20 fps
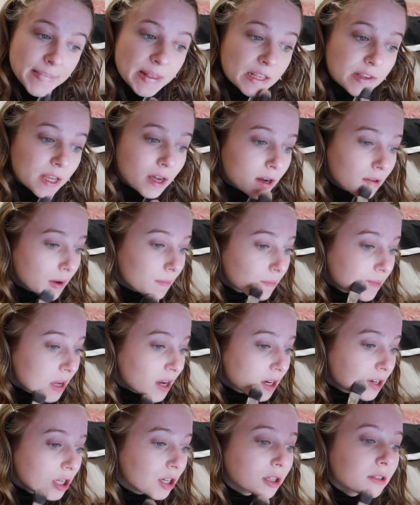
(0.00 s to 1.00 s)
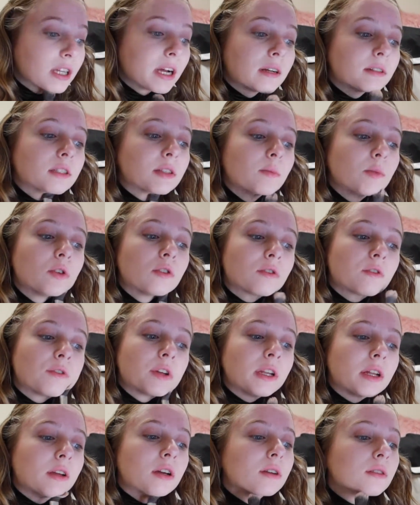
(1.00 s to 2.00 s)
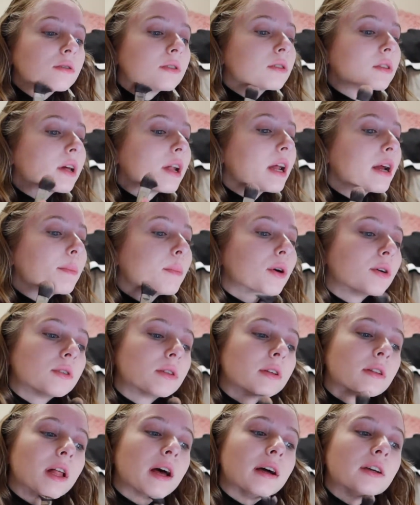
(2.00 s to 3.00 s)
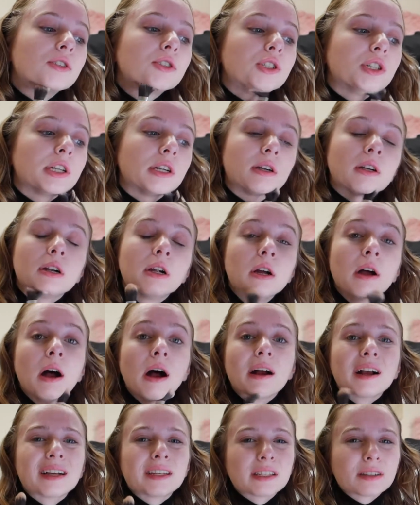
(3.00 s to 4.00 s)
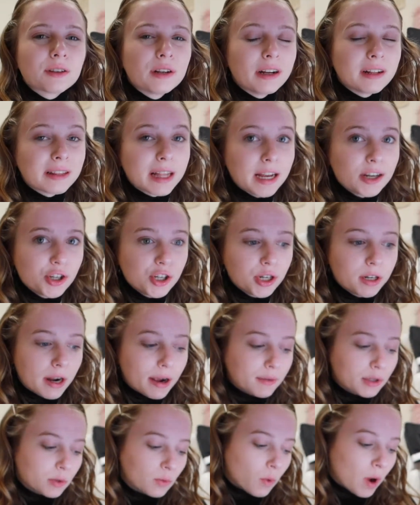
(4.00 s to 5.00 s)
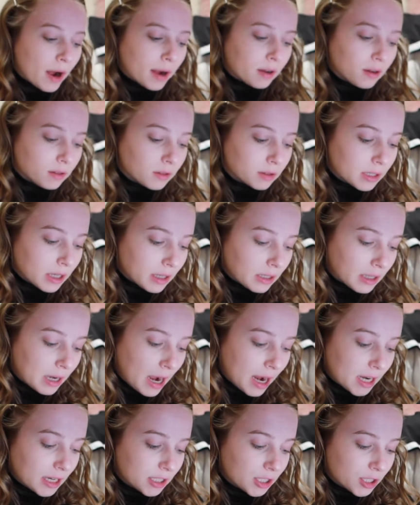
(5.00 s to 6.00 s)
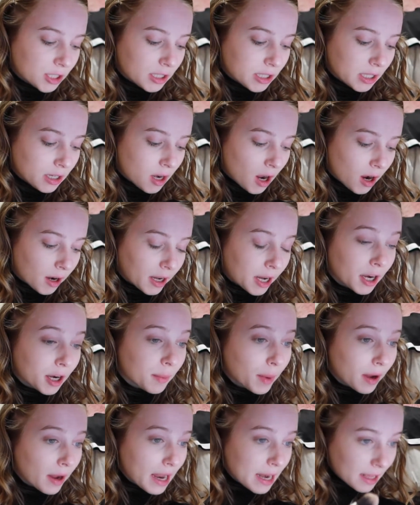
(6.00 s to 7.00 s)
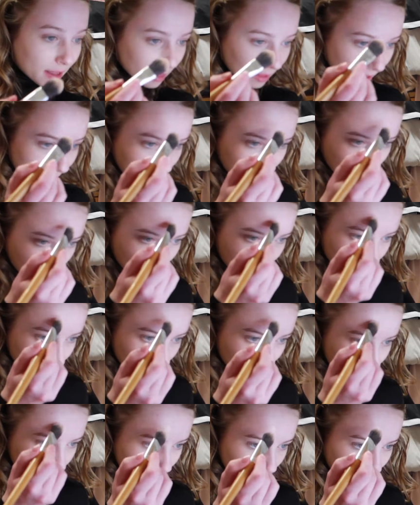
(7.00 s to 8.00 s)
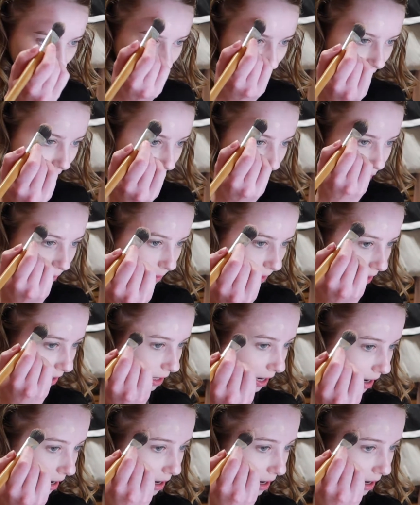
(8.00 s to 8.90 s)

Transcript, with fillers: So, I took down some old videos that I posted last year, because last year I was wild and kind of just did not care about anything because I was like a freshman in